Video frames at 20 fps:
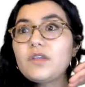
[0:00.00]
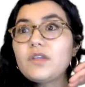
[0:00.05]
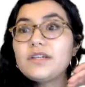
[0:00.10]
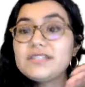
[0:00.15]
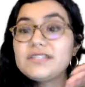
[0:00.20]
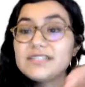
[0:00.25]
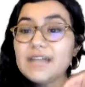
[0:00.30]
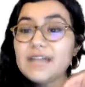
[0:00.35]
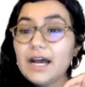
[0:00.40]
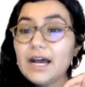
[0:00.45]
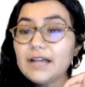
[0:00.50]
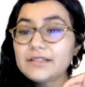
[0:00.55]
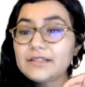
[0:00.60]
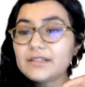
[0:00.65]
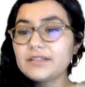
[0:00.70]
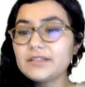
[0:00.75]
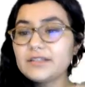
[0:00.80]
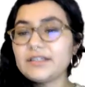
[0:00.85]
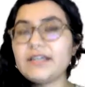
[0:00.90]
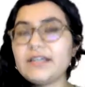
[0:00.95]
stats
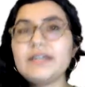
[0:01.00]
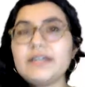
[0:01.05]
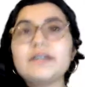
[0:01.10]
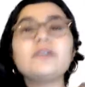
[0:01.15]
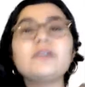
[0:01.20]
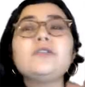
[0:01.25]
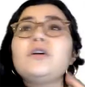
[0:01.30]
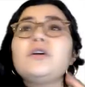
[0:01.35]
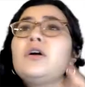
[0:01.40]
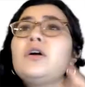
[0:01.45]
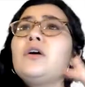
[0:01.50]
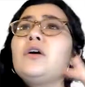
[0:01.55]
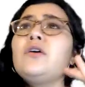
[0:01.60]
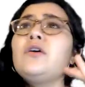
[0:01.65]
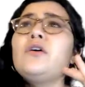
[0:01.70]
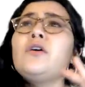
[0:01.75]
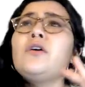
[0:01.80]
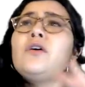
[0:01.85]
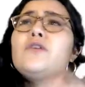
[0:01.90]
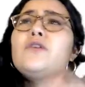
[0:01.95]
on like
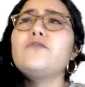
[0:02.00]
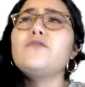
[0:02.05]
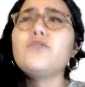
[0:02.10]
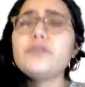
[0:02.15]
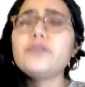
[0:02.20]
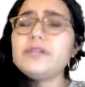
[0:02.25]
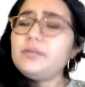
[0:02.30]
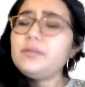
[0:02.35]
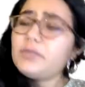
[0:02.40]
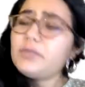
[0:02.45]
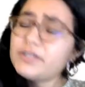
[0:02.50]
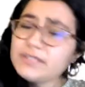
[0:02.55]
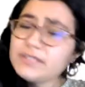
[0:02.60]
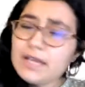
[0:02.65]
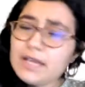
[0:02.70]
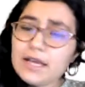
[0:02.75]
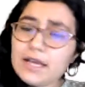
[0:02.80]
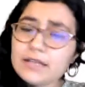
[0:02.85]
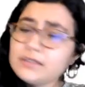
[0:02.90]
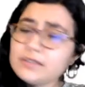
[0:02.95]

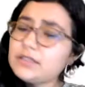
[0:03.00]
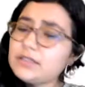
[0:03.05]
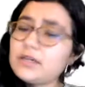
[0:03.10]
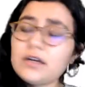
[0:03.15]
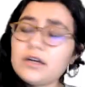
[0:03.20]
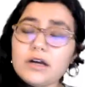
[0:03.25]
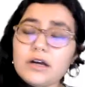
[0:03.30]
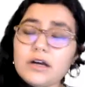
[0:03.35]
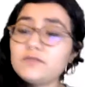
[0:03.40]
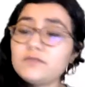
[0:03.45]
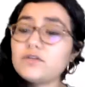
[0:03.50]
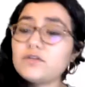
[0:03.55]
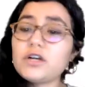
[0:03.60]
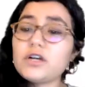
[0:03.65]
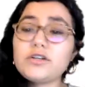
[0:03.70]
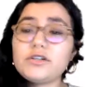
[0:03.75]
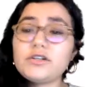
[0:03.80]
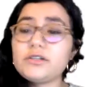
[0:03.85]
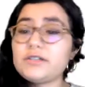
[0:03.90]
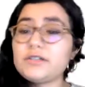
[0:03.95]
40% of
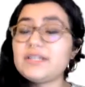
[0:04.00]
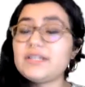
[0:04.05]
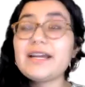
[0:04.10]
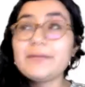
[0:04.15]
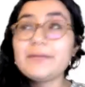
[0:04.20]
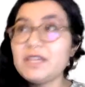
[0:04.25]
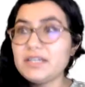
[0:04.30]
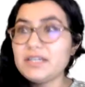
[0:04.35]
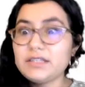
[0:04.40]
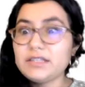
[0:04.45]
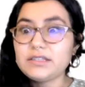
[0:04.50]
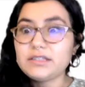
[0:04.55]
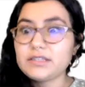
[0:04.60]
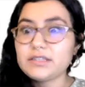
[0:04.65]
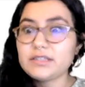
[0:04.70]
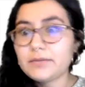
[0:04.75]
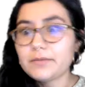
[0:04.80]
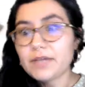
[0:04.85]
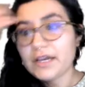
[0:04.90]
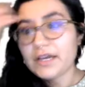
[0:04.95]
Rutgers, and I'm making this
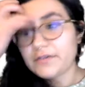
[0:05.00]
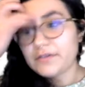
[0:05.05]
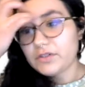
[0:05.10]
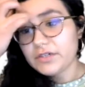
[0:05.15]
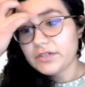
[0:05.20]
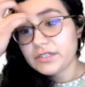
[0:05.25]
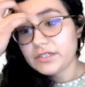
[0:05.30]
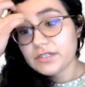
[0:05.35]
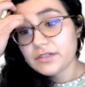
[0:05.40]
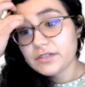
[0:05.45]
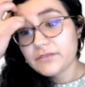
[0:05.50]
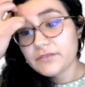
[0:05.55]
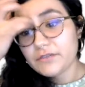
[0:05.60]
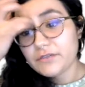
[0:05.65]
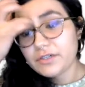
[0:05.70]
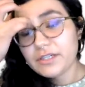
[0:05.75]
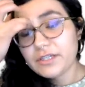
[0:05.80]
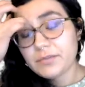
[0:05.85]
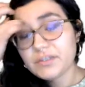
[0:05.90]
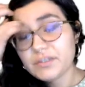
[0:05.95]
up, I have no idea,
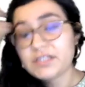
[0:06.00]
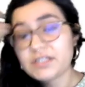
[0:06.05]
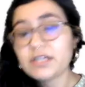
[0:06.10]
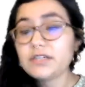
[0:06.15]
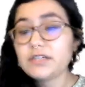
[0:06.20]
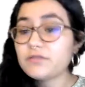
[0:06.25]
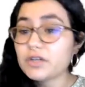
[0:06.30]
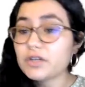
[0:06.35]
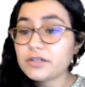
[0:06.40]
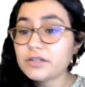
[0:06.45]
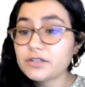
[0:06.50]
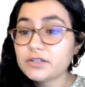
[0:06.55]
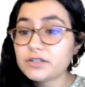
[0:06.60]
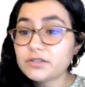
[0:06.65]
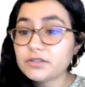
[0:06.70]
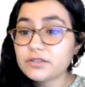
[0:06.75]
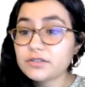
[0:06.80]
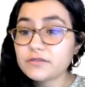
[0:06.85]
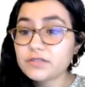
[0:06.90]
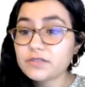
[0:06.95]
40% of Rutgers
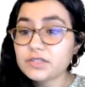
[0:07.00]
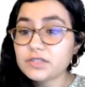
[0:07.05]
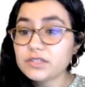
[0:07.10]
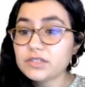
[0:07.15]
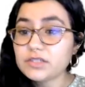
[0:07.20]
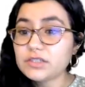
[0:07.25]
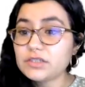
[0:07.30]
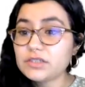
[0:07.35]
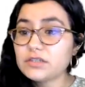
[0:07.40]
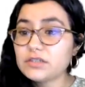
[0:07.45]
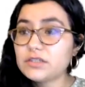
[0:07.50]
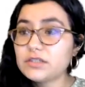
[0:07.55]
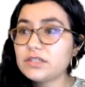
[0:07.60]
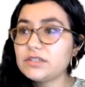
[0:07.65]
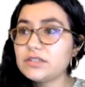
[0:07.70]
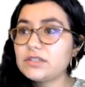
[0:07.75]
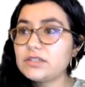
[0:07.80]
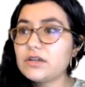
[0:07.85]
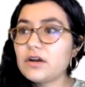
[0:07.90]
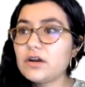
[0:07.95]
University
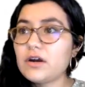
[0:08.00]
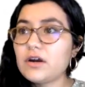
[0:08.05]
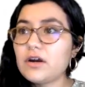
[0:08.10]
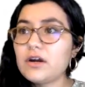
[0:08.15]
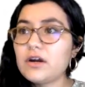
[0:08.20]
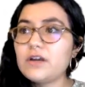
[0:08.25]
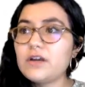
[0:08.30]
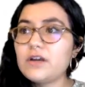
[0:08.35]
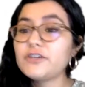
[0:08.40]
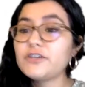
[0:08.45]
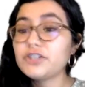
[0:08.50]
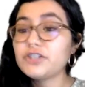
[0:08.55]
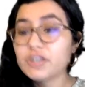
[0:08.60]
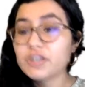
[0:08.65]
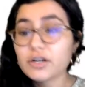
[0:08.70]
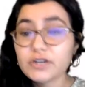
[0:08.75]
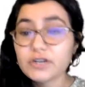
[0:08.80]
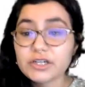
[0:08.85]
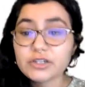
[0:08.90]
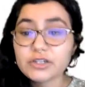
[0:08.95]
students are first
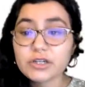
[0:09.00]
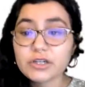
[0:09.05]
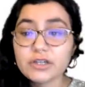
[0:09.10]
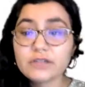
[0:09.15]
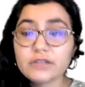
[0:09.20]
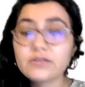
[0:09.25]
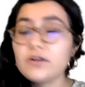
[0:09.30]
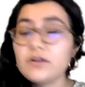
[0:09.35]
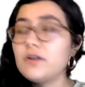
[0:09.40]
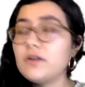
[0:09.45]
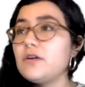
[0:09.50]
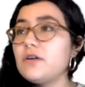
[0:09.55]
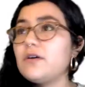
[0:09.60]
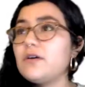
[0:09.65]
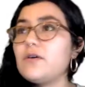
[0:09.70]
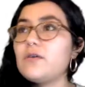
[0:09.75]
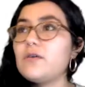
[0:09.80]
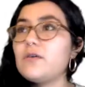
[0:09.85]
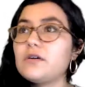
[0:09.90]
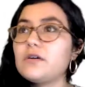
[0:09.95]
generation,
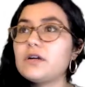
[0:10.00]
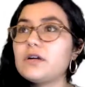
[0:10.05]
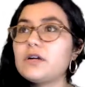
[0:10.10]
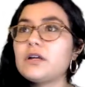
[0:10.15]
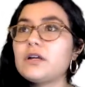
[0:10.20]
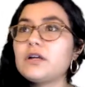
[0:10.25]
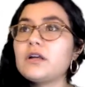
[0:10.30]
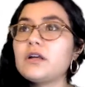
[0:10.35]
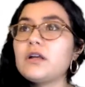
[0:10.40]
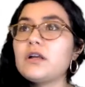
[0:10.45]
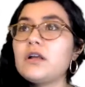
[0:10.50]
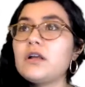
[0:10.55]
or